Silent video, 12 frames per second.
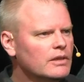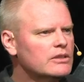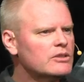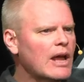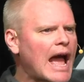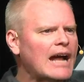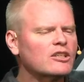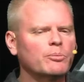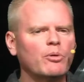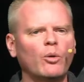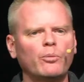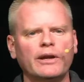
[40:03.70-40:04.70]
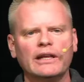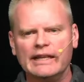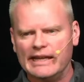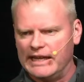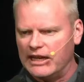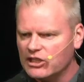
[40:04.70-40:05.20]
to act
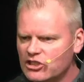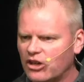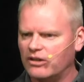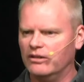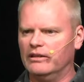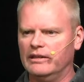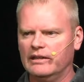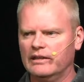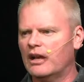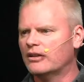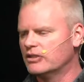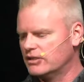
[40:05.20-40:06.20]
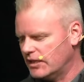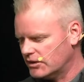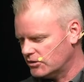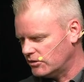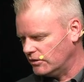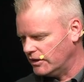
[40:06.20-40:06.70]
appropriately internally and not just
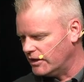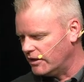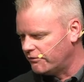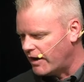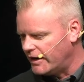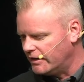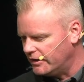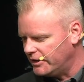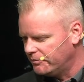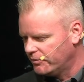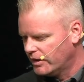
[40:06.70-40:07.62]
externally. And then finally,